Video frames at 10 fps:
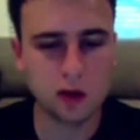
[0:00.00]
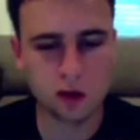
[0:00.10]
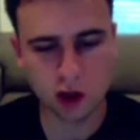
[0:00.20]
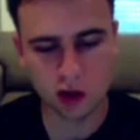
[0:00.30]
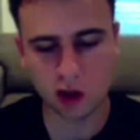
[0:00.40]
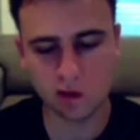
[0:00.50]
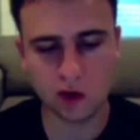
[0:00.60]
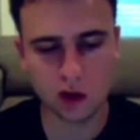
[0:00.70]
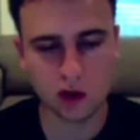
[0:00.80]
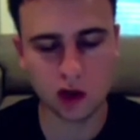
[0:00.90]
you want to like
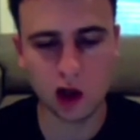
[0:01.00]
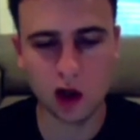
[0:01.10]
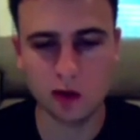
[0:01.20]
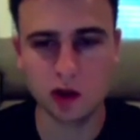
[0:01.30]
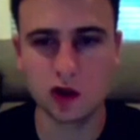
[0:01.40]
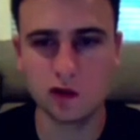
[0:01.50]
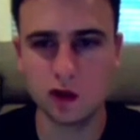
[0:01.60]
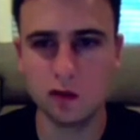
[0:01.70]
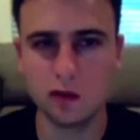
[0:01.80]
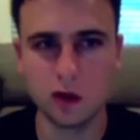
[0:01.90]
focus on
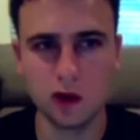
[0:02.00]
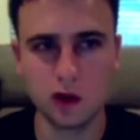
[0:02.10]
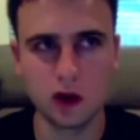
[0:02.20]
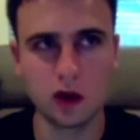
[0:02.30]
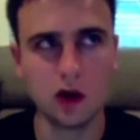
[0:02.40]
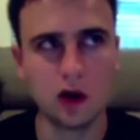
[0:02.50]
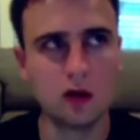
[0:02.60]
80% of the